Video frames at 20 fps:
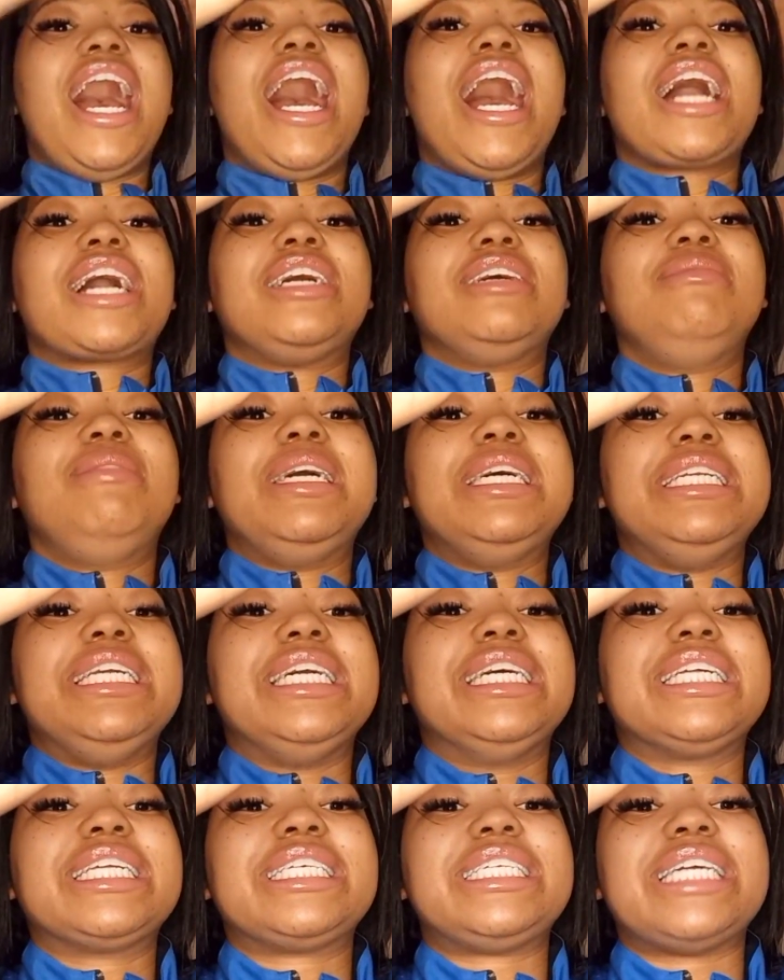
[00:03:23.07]
I got my
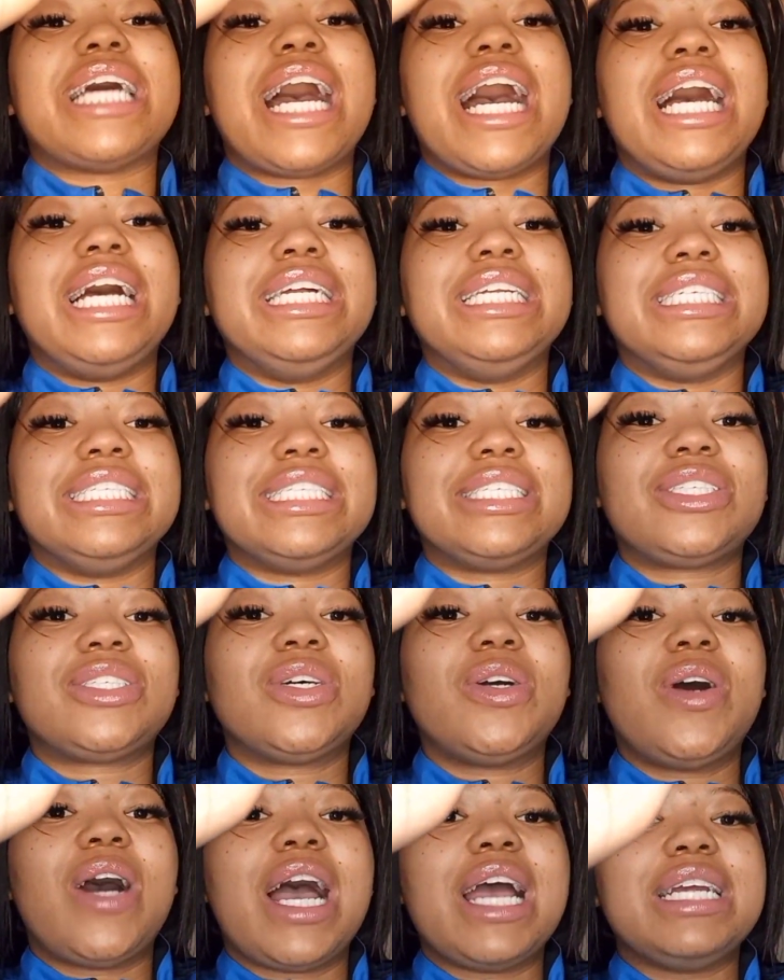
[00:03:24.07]
nails done.
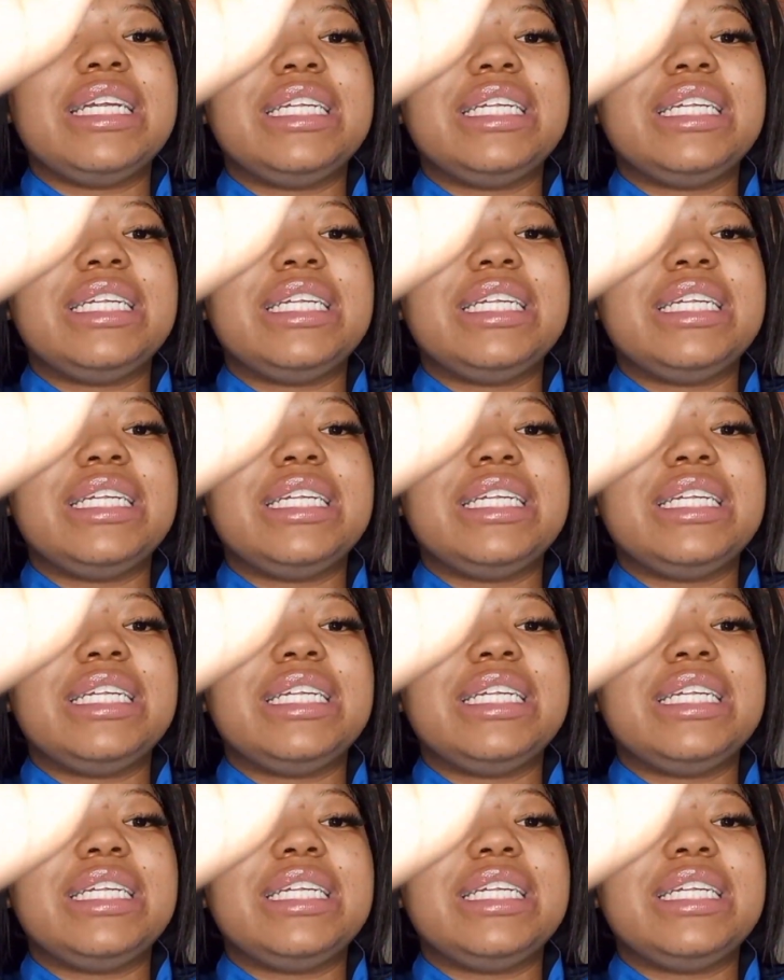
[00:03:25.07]
So I